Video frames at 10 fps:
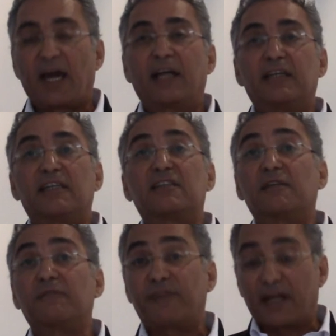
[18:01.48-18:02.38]
and
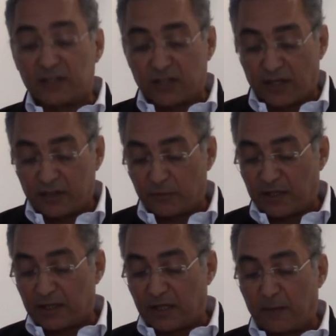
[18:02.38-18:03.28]
disenfranchised
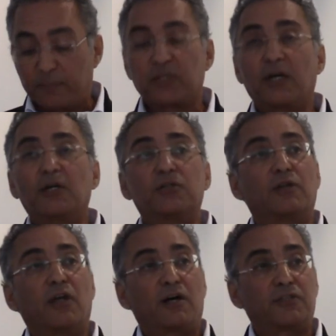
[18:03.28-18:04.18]
when it comes to
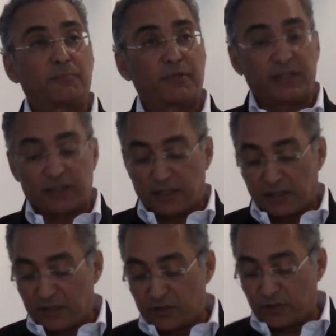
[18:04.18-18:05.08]
larger political
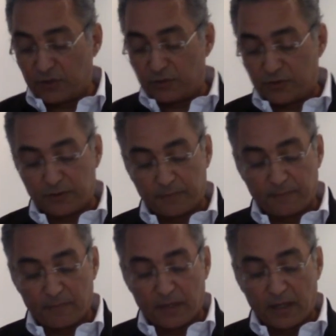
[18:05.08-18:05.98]
issues.
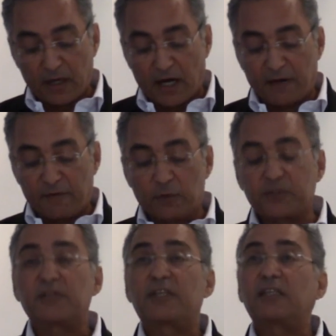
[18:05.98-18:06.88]
I've
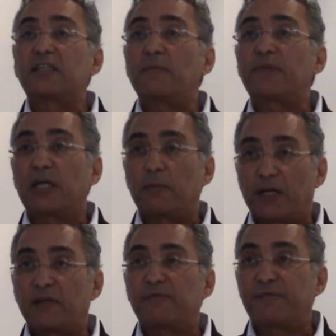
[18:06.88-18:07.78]
also said something
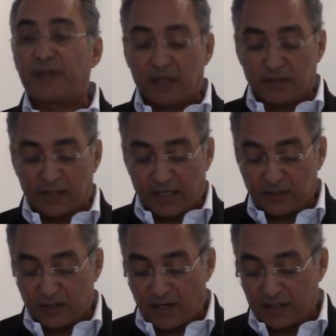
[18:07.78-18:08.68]
about the fears and
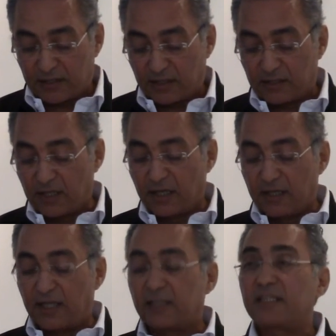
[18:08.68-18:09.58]
anxieties
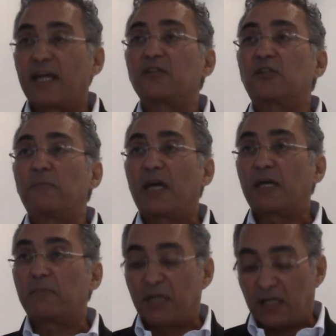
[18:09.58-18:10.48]
that tend to
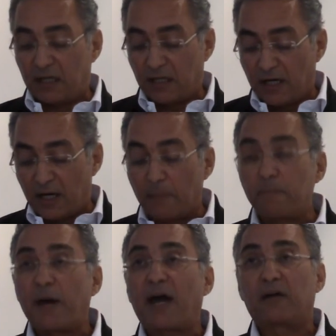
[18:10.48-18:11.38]
make me a
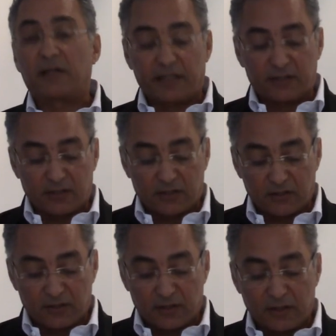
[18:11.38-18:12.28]
paralyzed
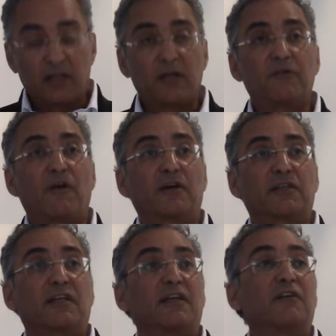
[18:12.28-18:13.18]
citizen
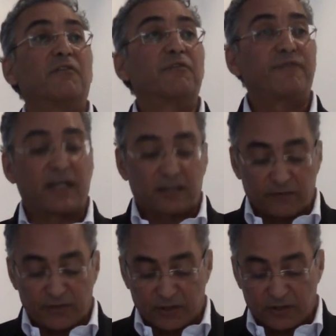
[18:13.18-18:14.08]
rather than a
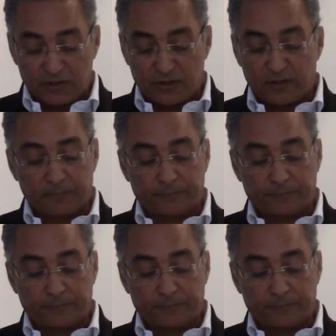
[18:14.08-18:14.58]
reflective citizen.